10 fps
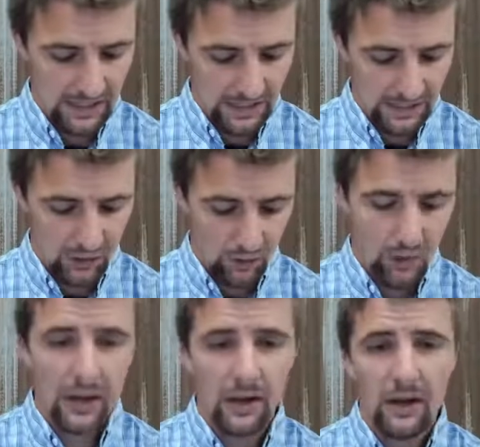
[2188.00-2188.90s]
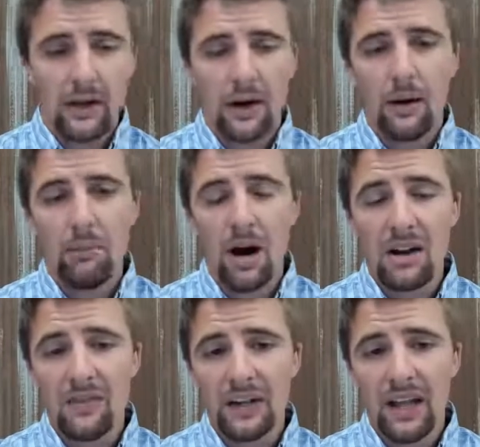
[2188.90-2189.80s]
So
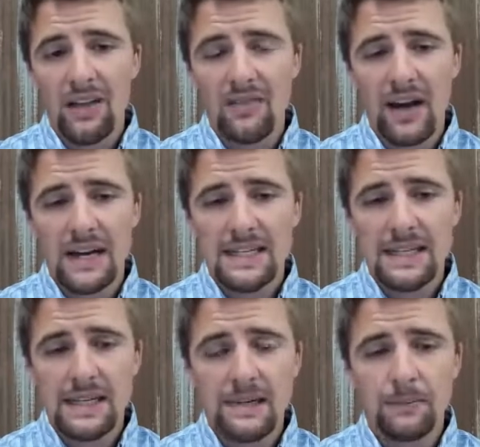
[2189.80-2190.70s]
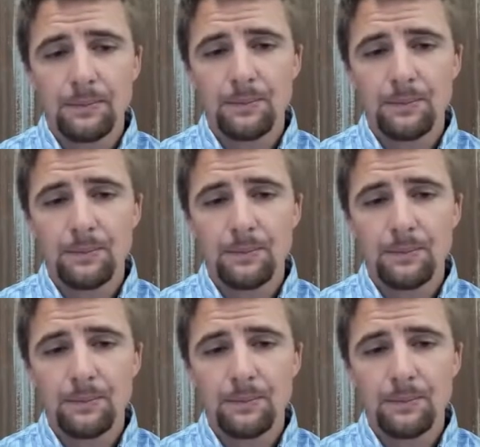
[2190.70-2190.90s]
modified live vaccine,